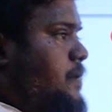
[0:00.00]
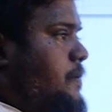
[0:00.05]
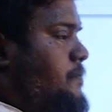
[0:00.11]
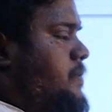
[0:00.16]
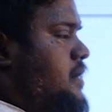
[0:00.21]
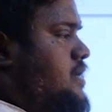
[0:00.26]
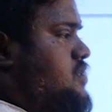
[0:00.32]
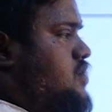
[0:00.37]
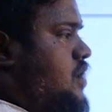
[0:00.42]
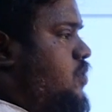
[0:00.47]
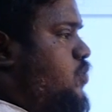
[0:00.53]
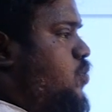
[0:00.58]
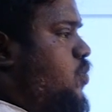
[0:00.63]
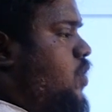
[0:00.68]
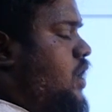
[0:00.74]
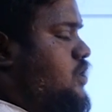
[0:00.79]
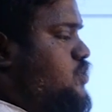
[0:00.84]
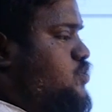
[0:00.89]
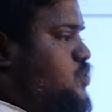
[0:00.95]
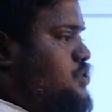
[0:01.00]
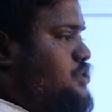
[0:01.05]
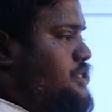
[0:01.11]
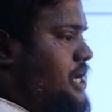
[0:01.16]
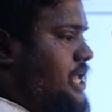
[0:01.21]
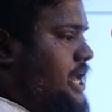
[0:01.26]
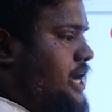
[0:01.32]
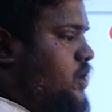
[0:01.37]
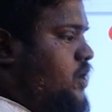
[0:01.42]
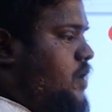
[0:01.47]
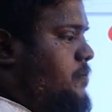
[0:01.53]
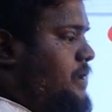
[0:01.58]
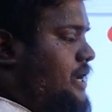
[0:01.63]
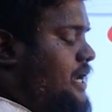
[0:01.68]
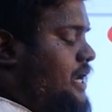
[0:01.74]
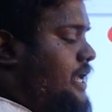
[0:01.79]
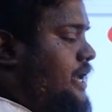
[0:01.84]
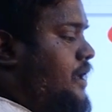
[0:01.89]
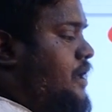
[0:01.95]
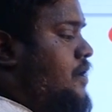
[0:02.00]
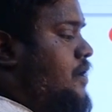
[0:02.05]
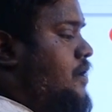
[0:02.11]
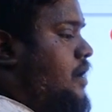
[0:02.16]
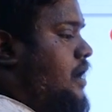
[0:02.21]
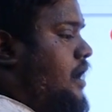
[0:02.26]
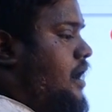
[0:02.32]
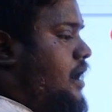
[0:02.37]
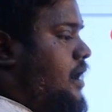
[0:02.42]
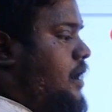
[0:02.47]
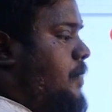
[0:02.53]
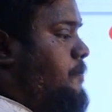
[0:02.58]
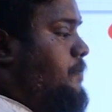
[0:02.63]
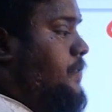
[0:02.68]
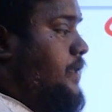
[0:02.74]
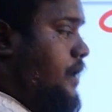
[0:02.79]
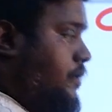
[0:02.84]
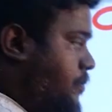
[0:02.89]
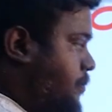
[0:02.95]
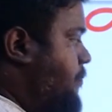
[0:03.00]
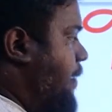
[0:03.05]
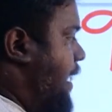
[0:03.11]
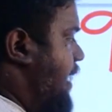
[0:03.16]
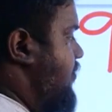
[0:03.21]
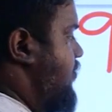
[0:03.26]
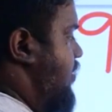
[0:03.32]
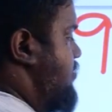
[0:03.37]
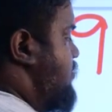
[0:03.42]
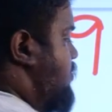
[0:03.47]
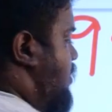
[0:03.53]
members, or who are socially economically backward?